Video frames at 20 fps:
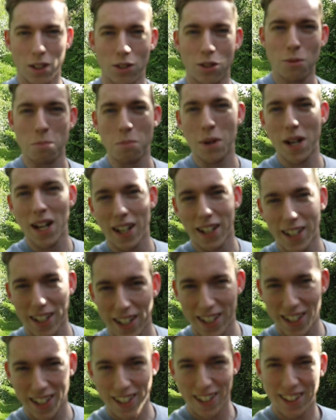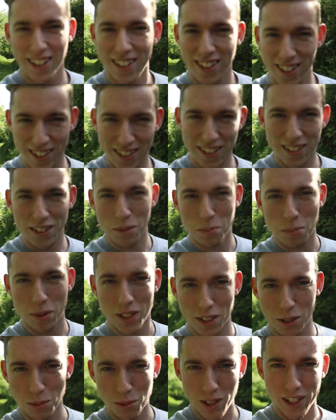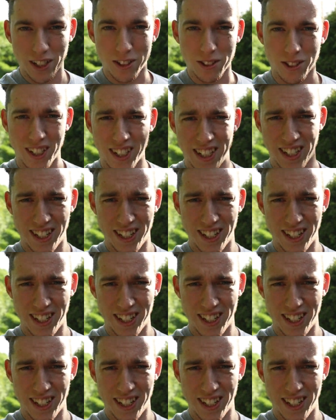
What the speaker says: Welcome back. It's been a while.